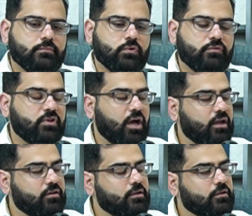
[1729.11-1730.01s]
sort of
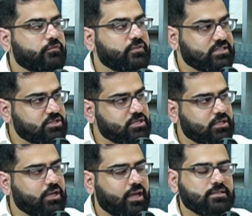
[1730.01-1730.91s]

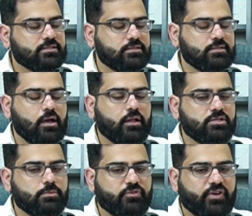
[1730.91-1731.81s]
non-physician
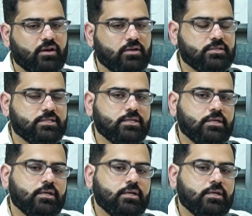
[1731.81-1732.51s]
anesthesiology providers.